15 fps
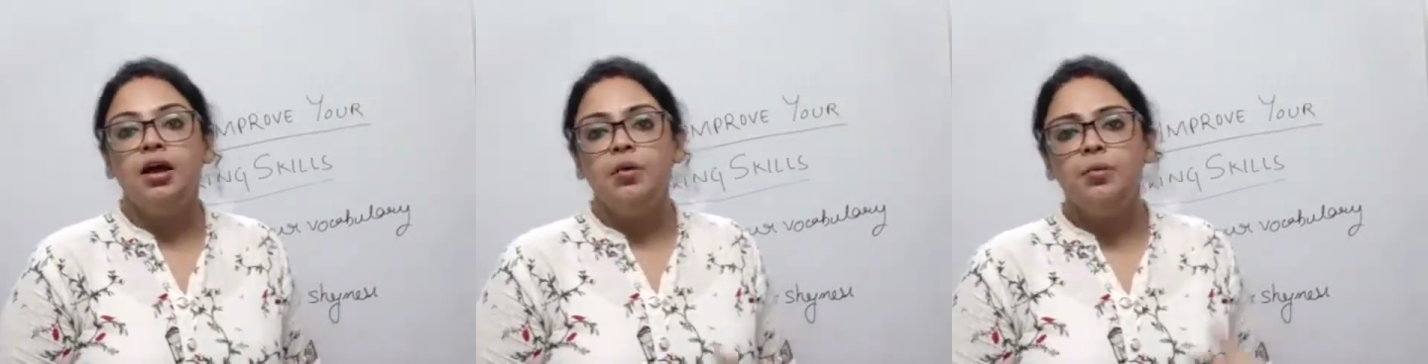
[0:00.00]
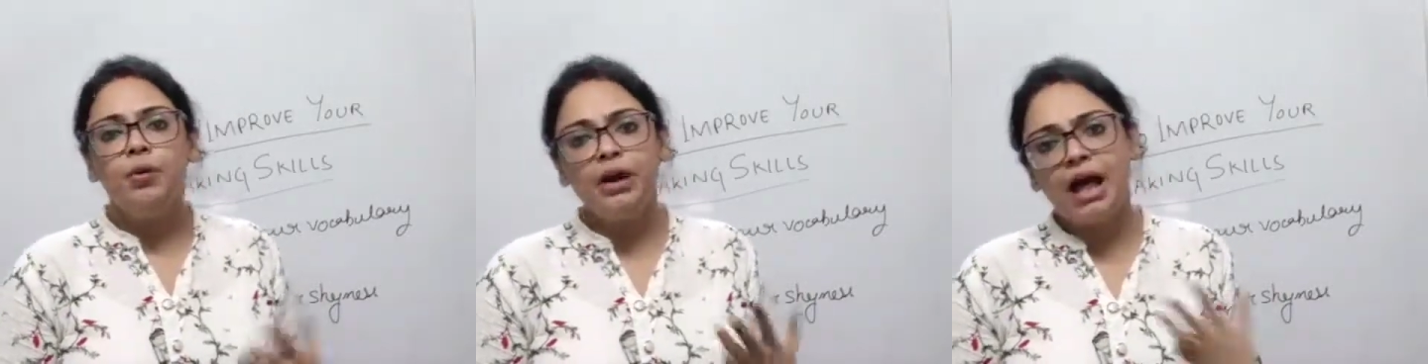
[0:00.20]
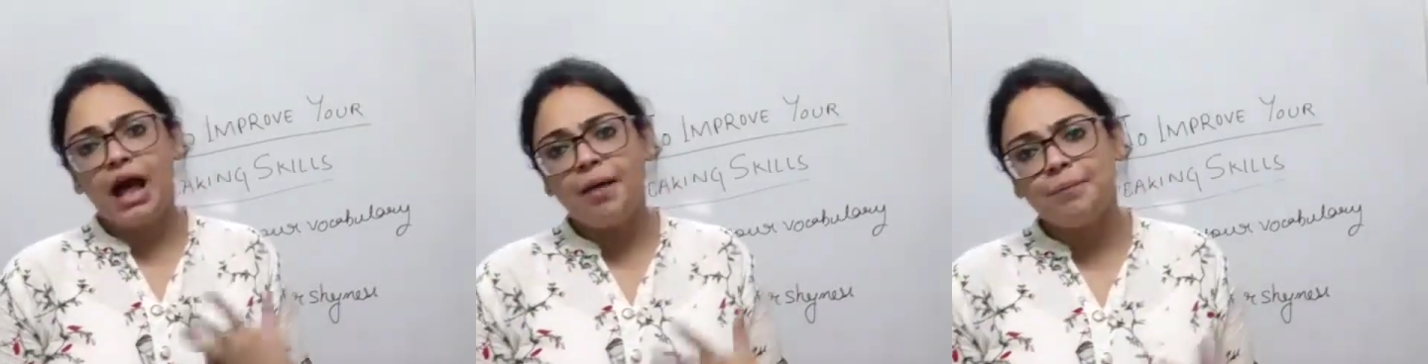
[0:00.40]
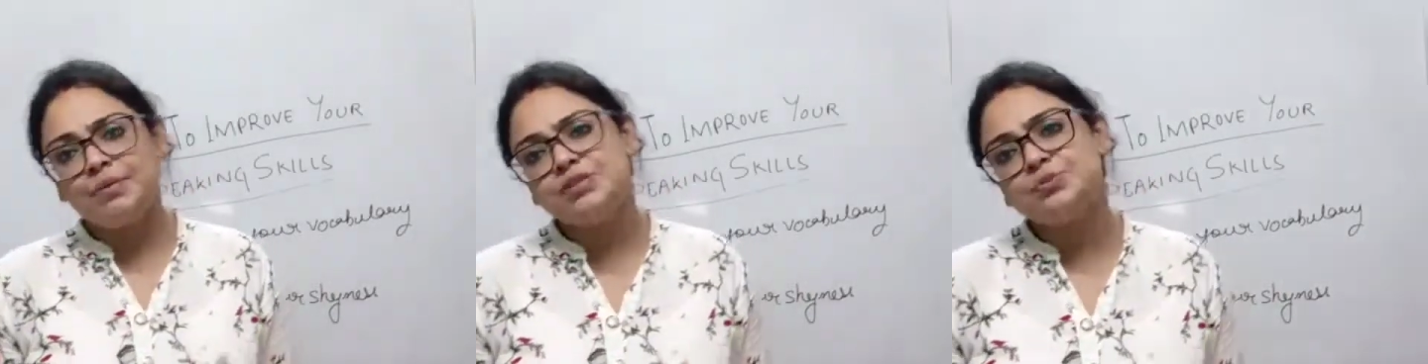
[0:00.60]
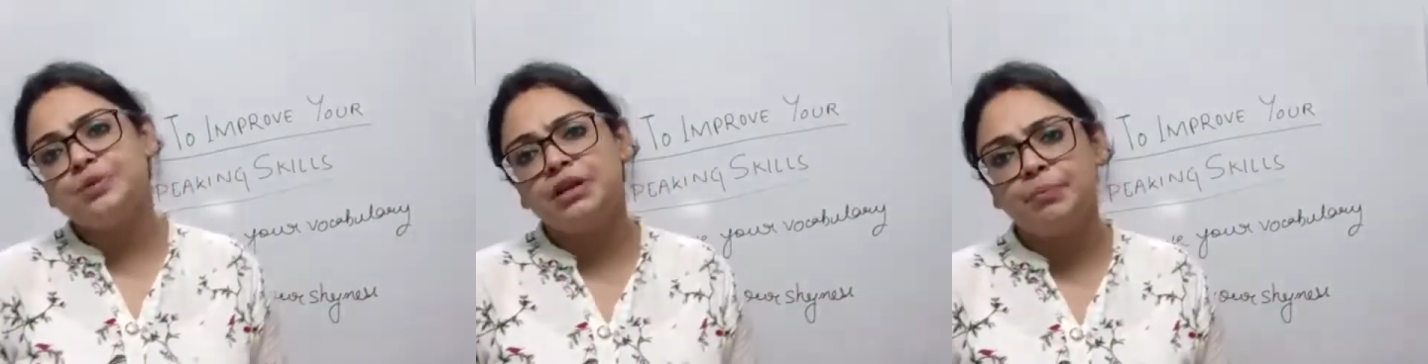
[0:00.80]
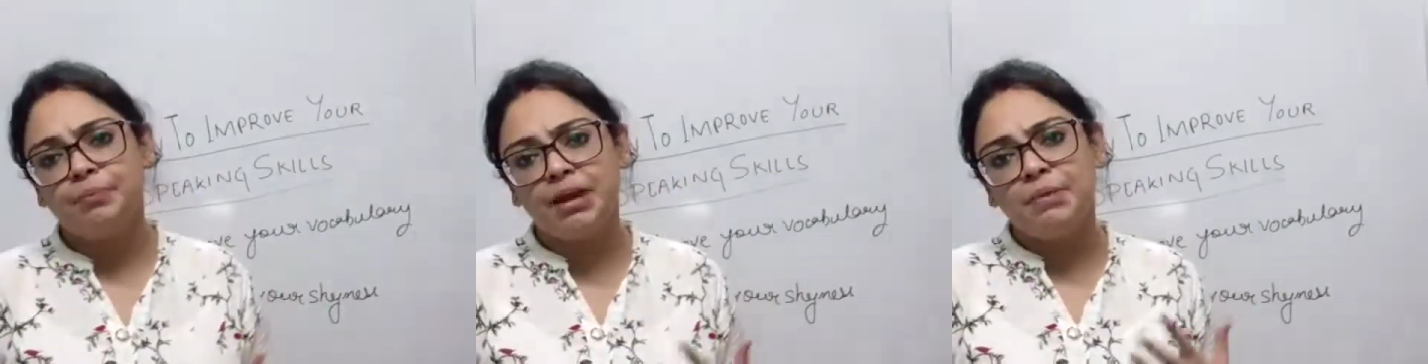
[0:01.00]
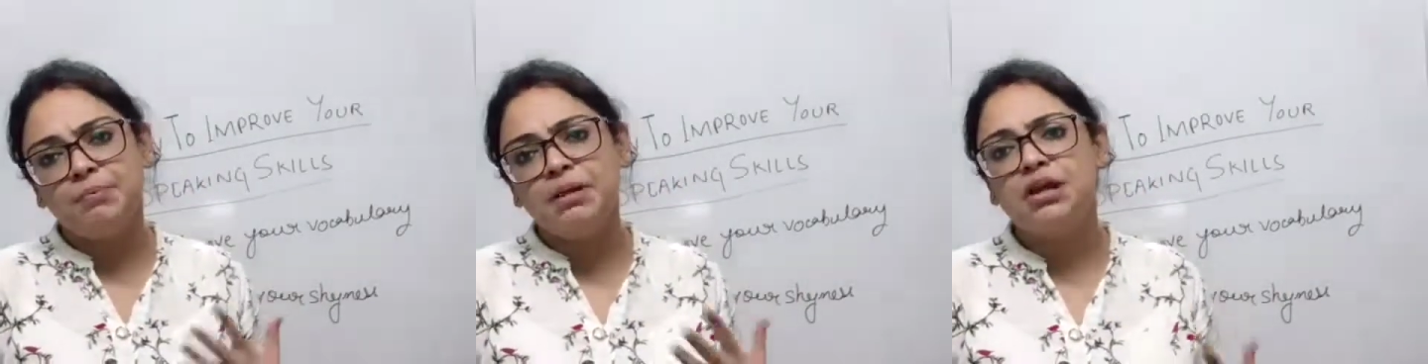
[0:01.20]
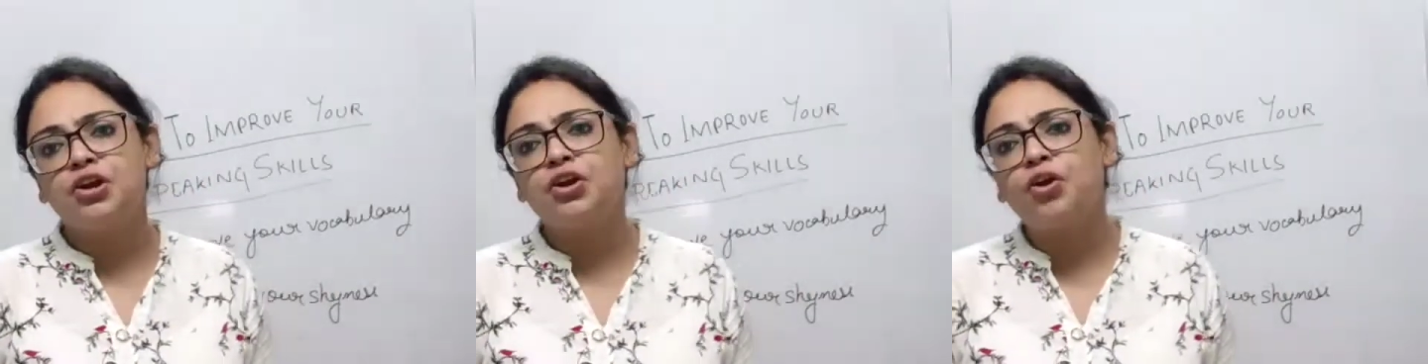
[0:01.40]
What happens when a
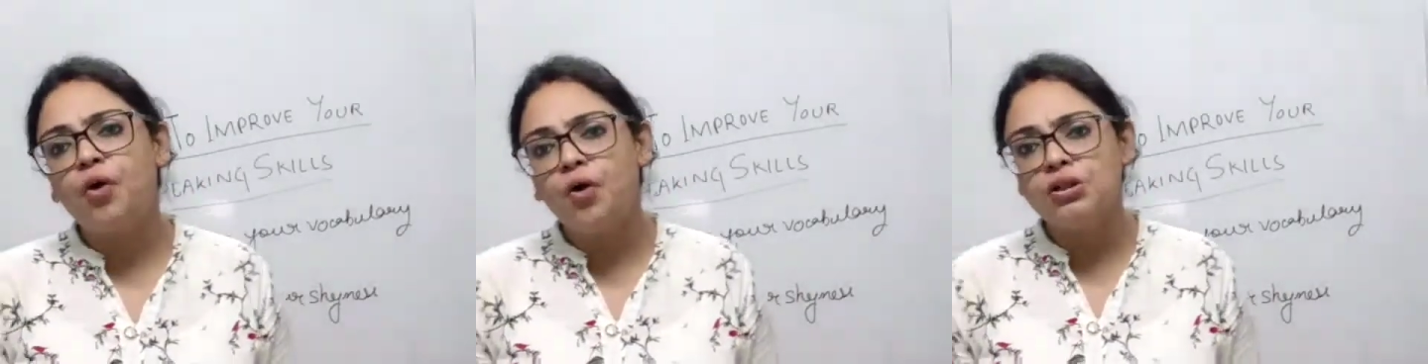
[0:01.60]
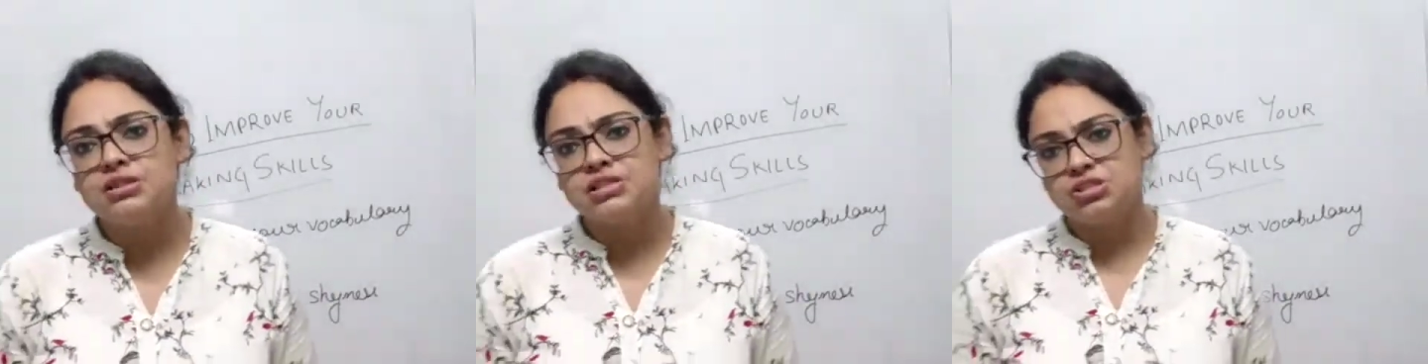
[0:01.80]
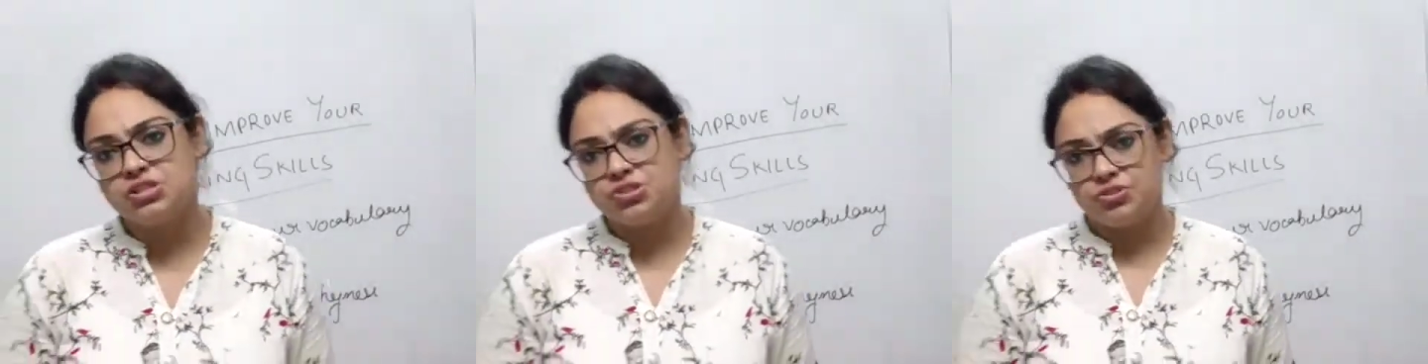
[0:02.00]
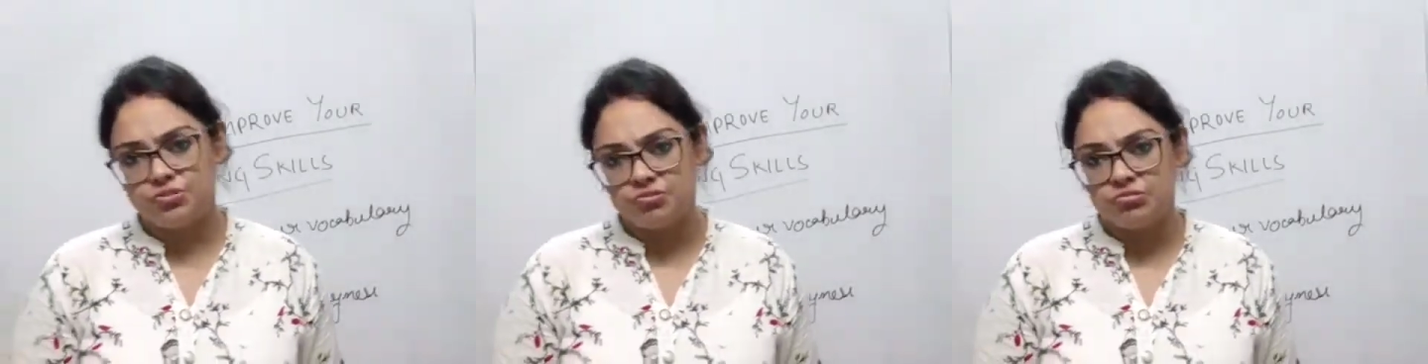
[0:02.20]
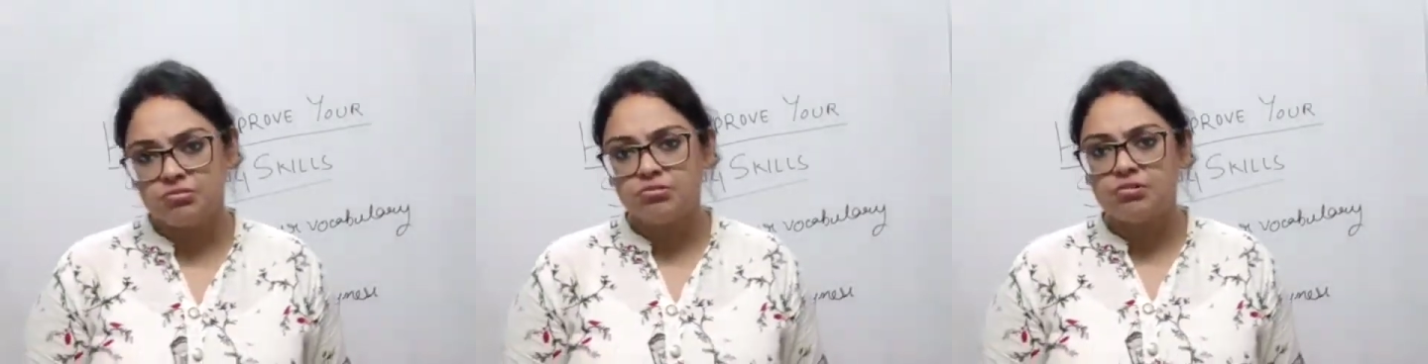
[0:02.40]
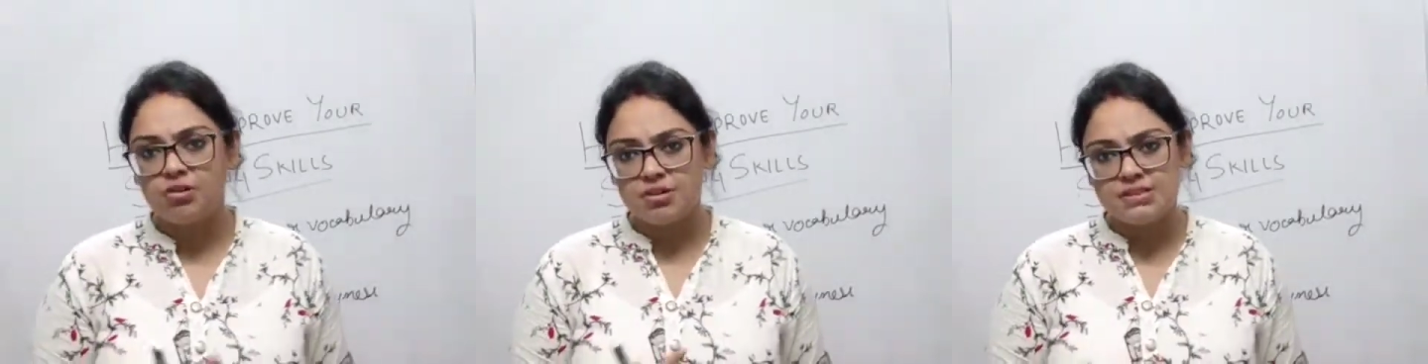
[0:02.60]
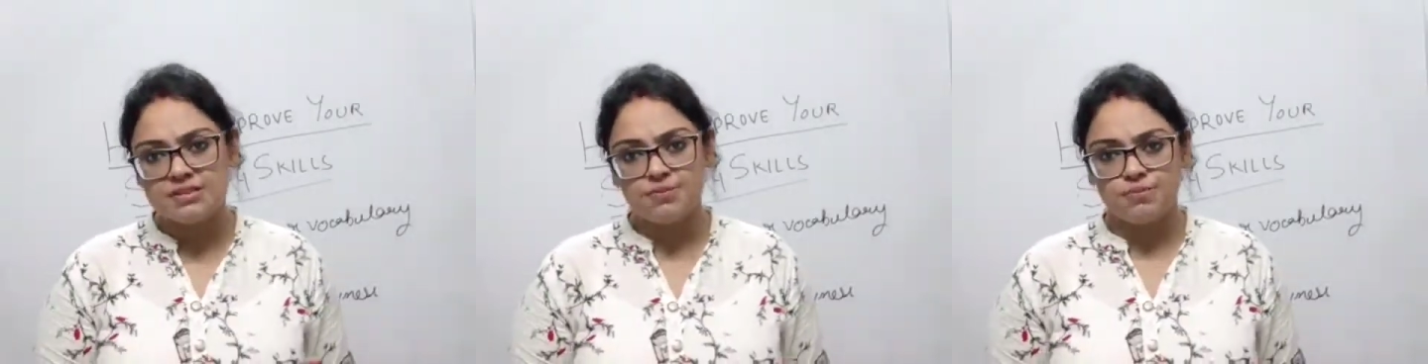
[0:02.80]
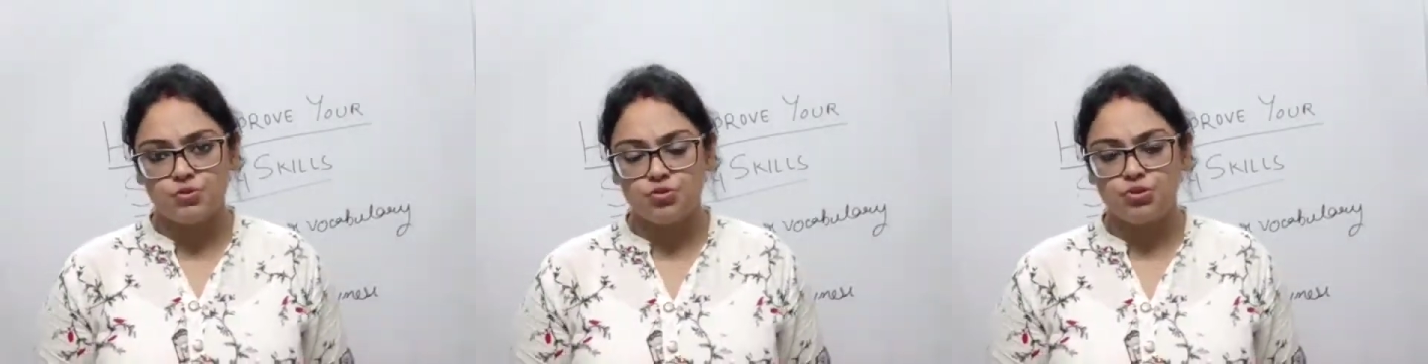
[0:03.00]
baby crawls
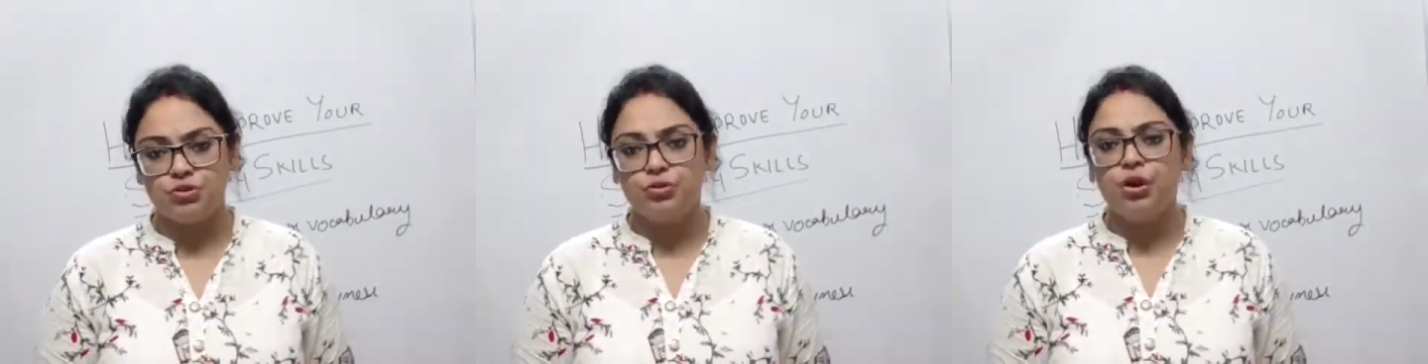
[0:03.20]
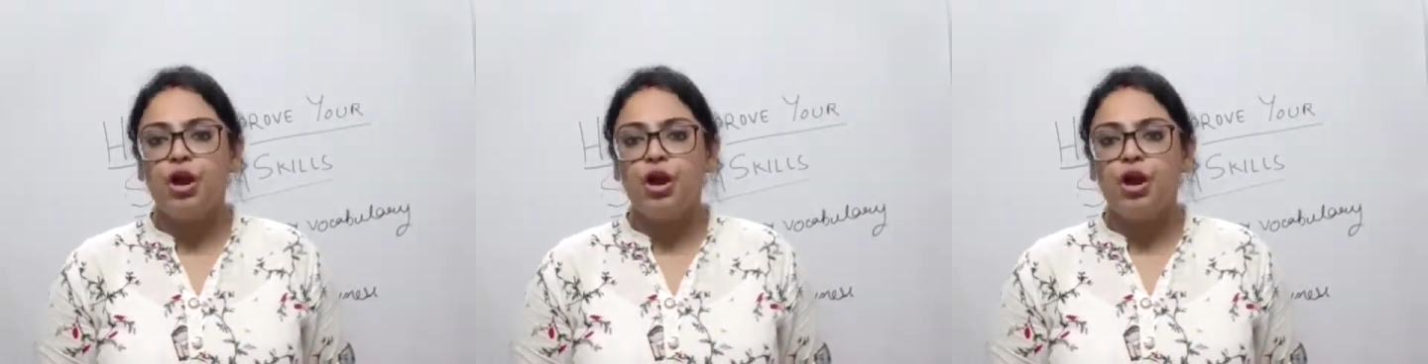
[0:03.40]
up to you?